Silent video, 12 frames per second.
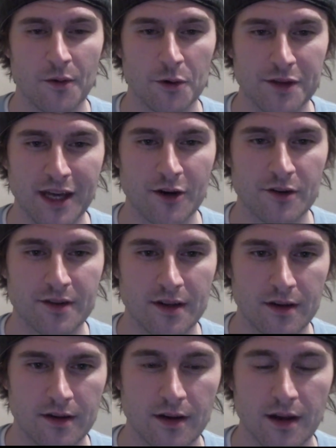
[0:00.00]
with
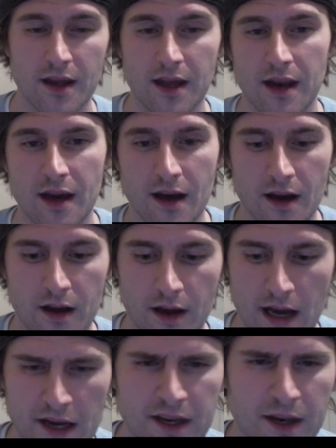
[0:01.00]
Anderson, and
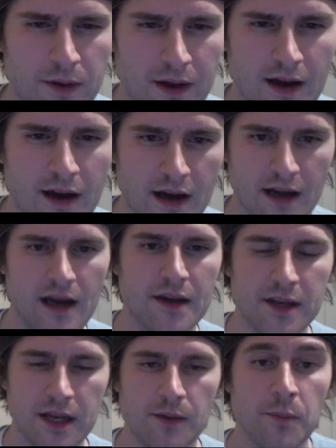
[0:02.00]
I did
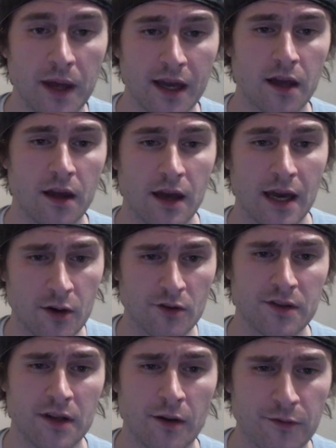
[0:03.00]
pick
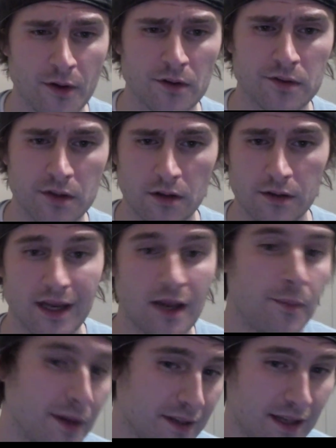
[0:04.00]
Henderson at first. Then I
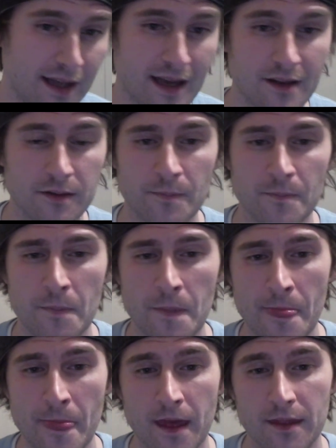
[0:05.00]
picked Diaz,
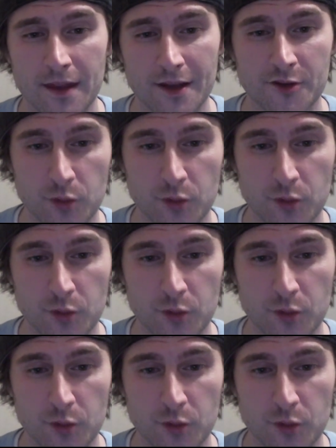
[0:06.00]
and